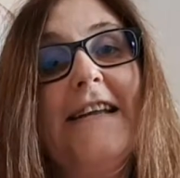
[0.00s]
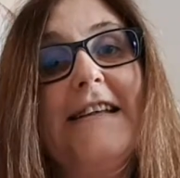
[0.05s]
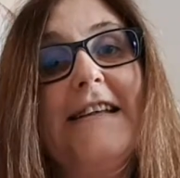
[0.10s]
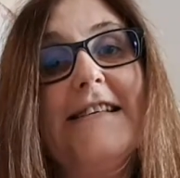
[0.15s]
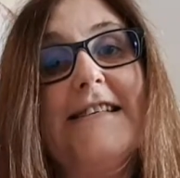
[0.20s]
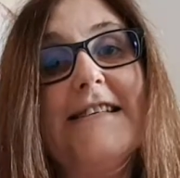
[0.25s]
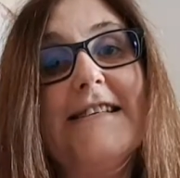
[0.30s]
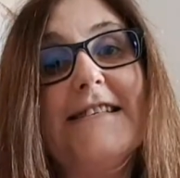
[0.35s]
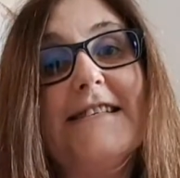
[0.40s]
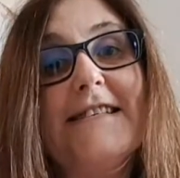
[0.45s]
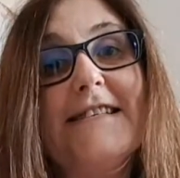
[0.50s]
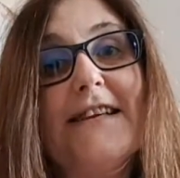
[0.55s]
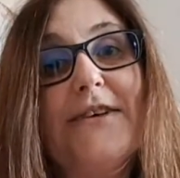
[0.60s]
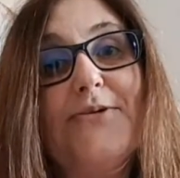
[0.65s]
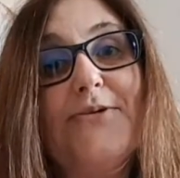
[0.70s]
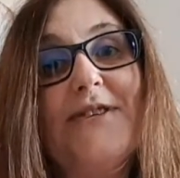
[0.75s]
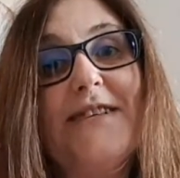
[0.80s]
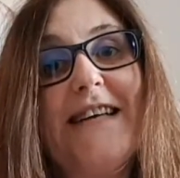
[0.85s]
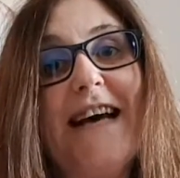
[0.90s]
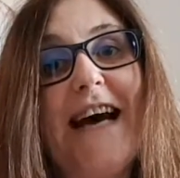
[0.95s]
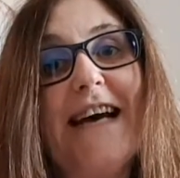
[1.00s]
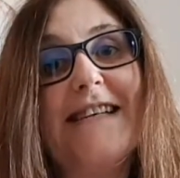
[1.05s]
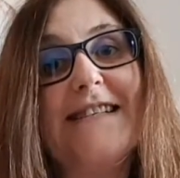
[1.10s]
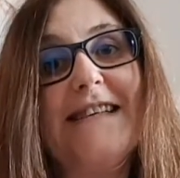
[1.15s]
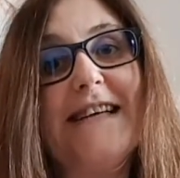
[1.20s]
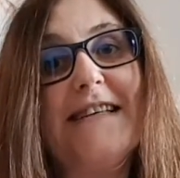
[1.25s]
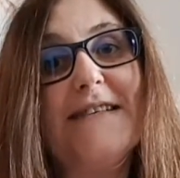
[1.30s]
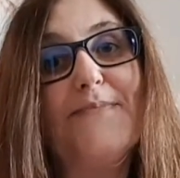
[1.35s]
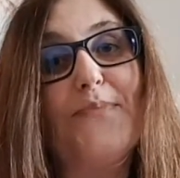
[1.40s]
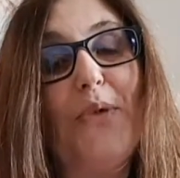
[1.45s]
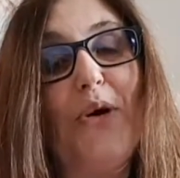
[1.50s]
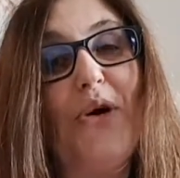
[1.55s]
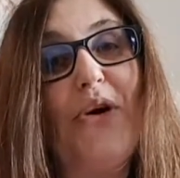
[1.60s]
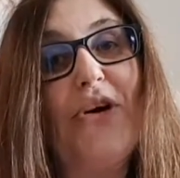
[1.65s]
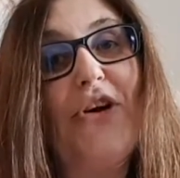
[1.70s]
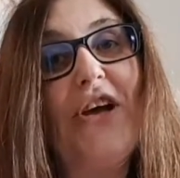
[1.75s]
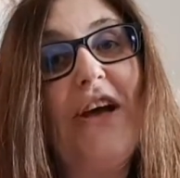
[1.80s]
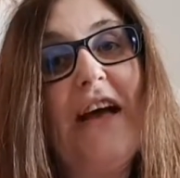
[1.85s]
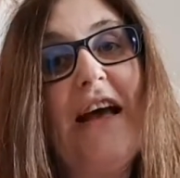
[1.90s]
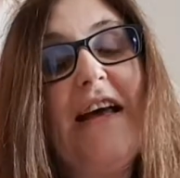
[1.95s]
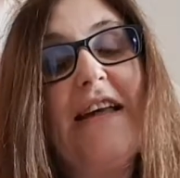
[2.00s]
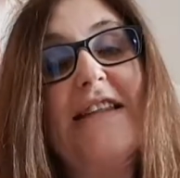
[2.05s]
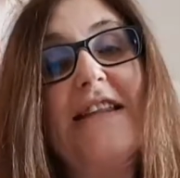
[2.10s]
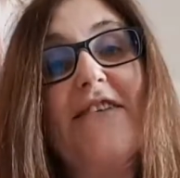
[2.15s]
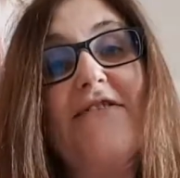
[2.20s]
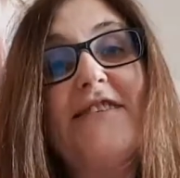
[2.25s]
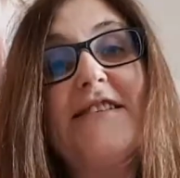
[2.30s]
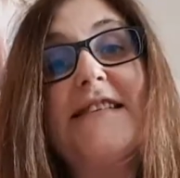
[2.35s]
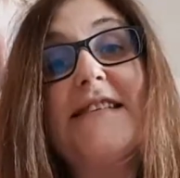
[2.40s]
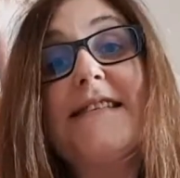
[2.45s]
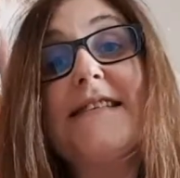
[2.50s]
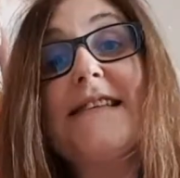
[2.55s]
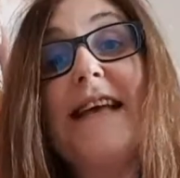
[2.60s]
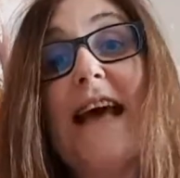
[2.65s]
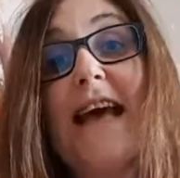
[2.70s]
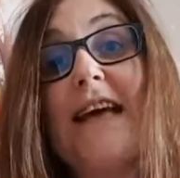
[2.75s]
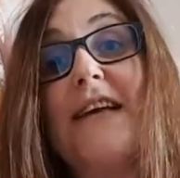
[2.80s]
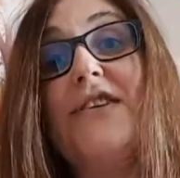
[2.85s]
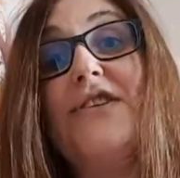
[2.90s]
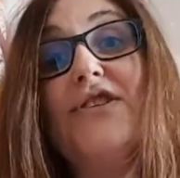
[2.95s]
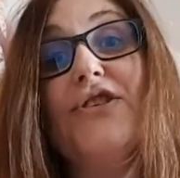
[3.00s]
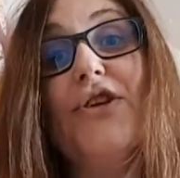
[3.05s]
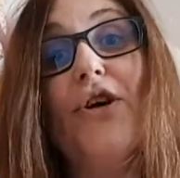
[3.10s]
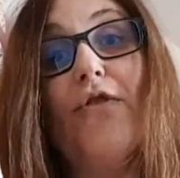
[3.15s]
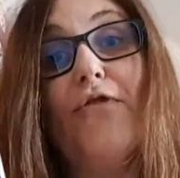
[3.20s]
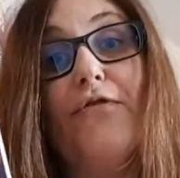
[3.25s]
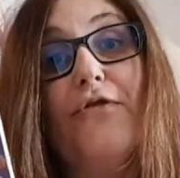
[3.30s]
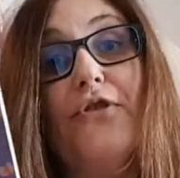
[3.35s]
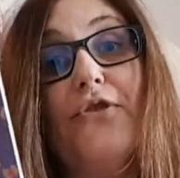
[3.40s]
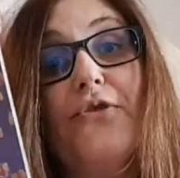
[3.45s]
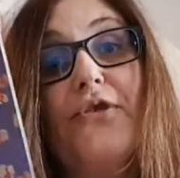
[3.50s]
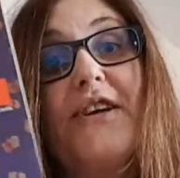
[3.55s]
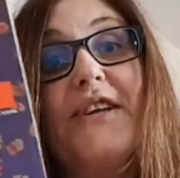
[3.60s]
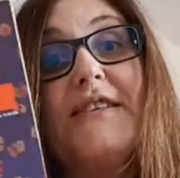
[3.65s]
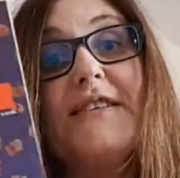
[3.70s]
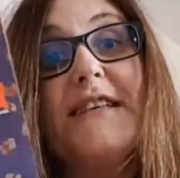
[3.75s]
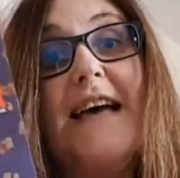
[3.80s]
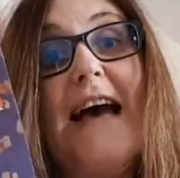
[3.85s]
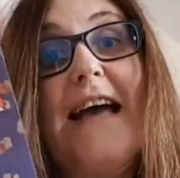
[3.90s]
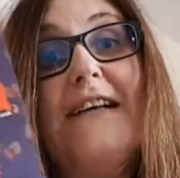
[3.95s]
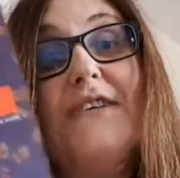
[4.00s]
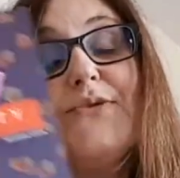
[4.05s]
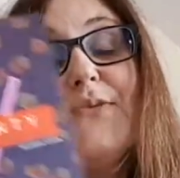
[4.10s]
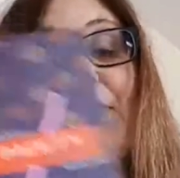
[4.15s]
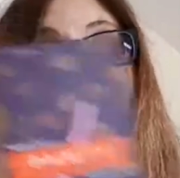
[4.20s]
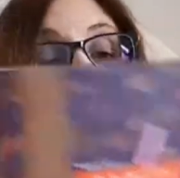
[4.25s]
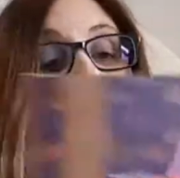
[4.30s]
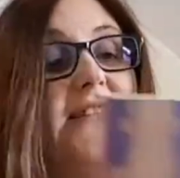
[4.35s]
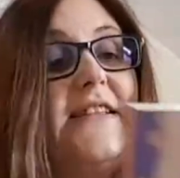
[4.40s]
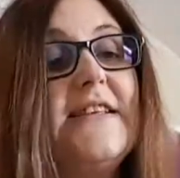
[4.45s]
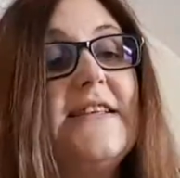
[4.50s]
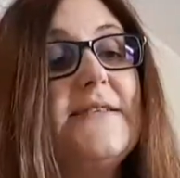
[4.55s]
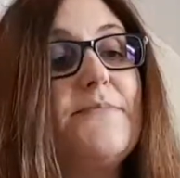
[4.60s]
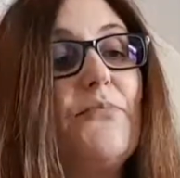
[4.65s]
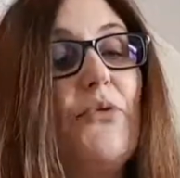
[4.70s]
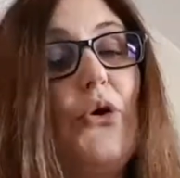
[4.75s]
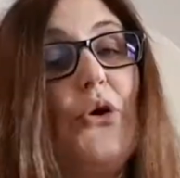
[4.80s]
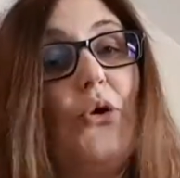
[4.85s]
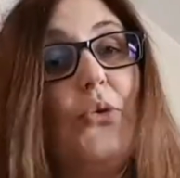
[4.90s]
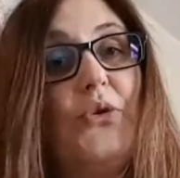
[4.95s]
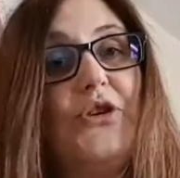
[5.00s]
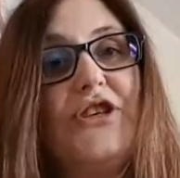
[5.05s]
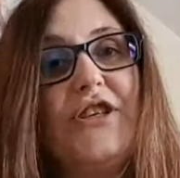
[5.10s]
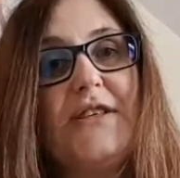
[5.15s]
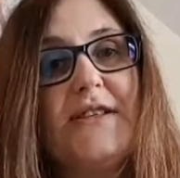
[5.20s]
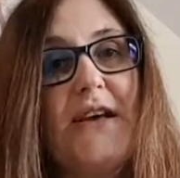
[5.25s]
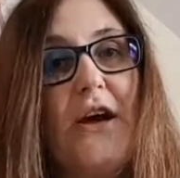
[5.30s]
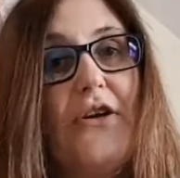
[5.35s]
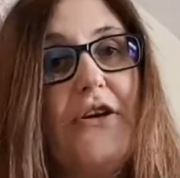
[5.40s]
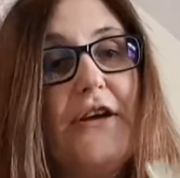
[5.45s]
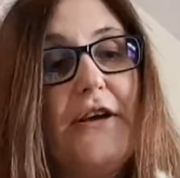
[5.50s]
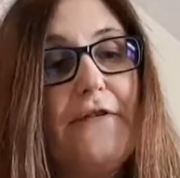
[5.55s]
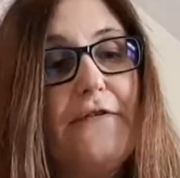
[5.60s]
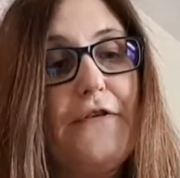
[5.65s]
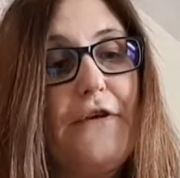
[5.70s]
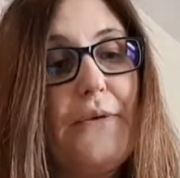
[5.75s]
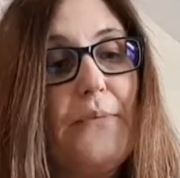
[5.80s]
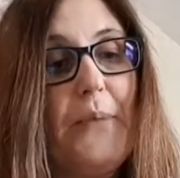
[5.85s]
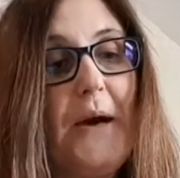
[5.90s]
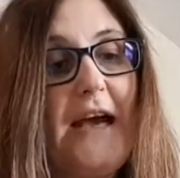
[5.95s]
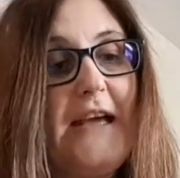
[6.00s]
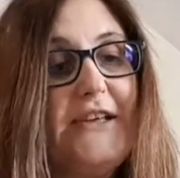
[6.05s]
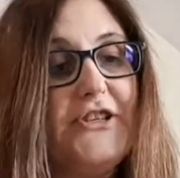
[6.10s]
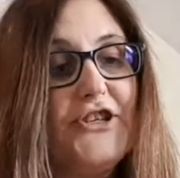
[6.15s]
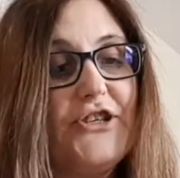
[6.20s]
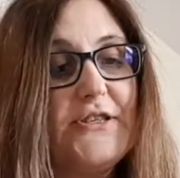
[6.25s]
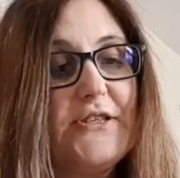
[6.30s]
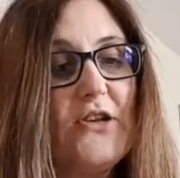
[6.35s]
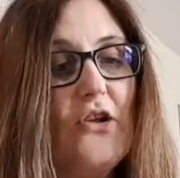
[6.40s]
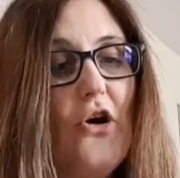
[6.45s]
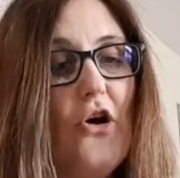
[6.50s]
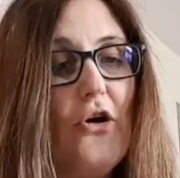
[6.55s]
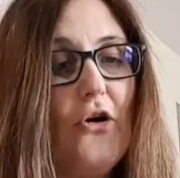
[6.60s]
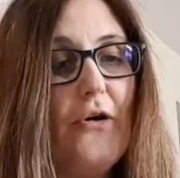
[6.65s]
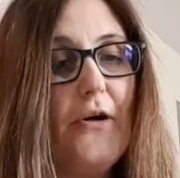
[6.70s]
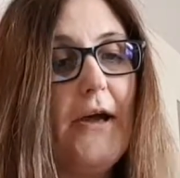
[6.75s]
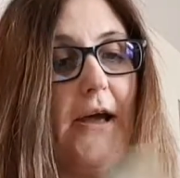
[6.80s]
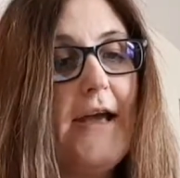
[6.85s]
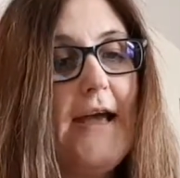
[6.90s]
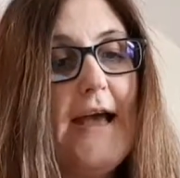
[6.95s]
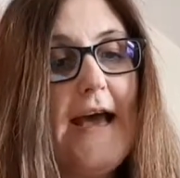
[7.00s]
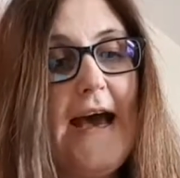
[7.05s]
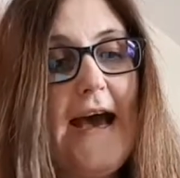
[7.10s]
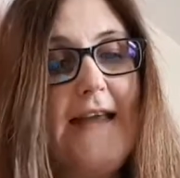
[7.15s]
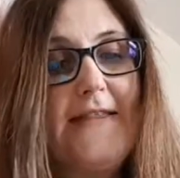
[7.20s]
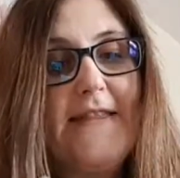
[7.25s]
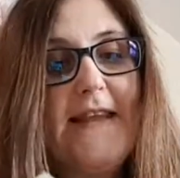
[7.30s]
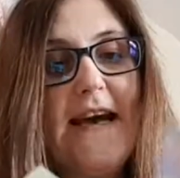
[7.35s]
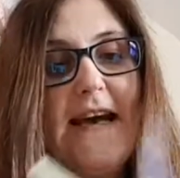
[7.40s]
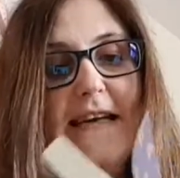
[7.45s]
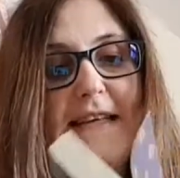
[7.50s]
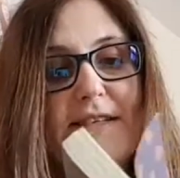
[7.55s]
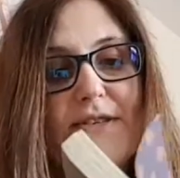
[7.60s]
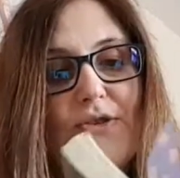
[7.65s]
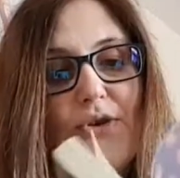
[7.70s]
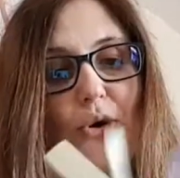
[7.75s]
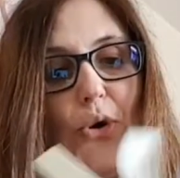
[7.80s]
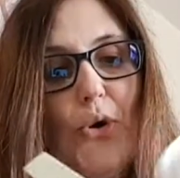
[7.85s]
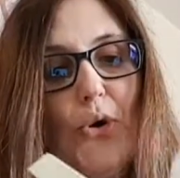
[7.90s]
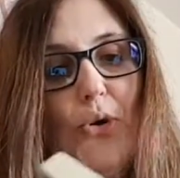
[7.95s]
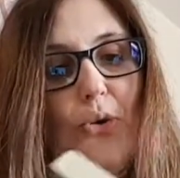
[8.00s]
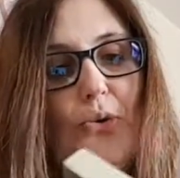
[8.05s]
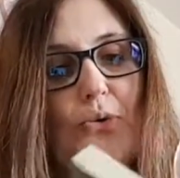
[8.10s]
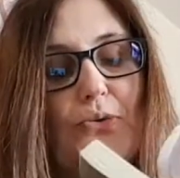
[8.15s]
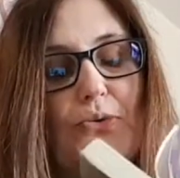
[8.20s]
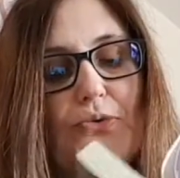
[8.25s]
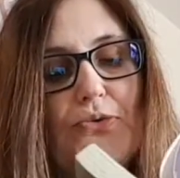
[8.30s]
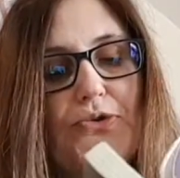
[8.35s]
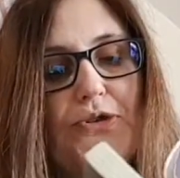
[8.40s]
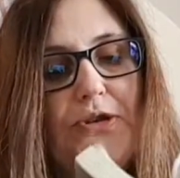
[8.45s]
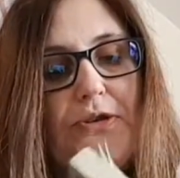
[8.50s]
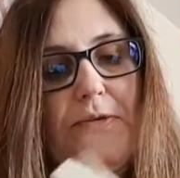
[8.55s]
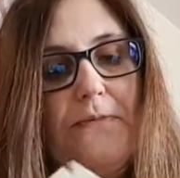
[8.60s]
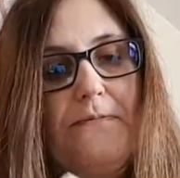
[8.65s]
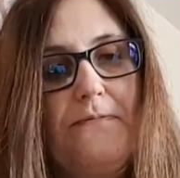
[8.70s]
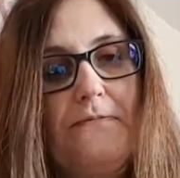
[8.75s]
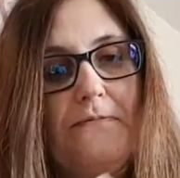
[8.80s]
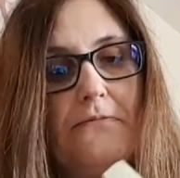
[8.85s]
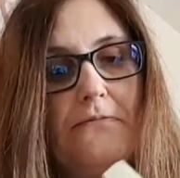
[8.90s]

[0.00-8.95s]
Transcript: This is a tilted axis book. There is a second novel contained within this book which is only a few pages long and that is called,